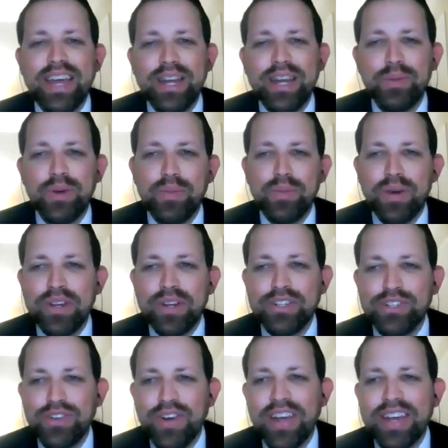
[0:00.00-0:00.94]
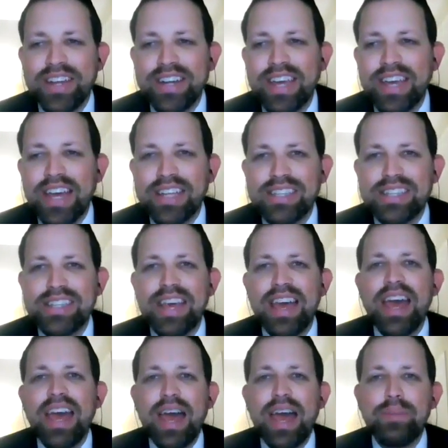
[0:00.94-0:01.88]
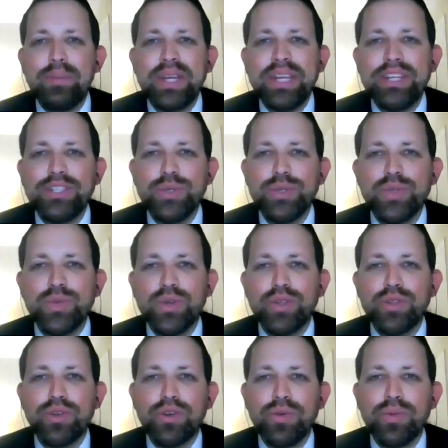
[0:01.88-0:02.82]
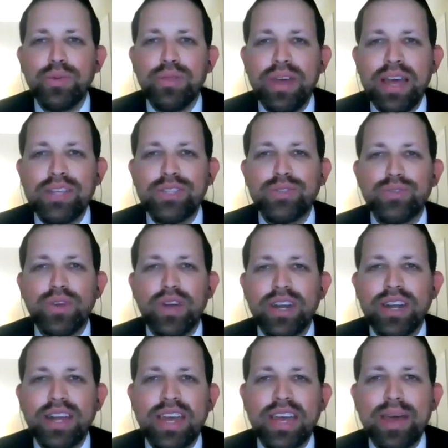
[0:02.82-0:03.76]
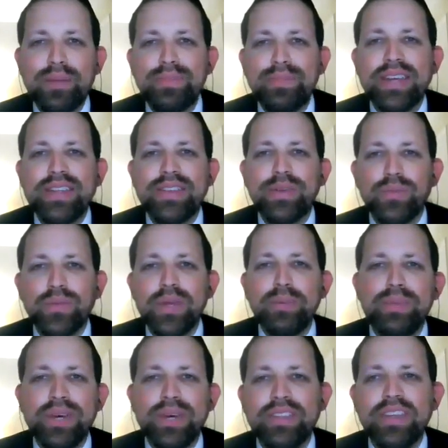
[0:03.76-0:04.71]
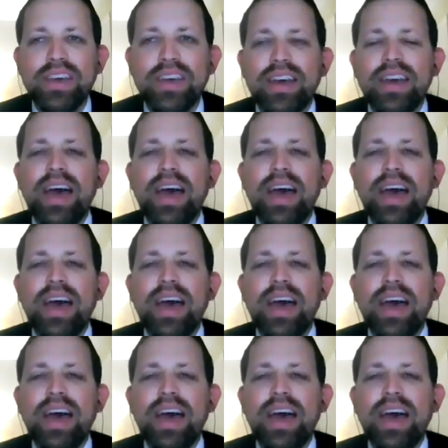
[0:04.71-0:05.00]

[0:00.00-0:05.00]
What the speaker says: Anyone want to try and guess how many Jews return with Ezra, Nehemiah to rebuild?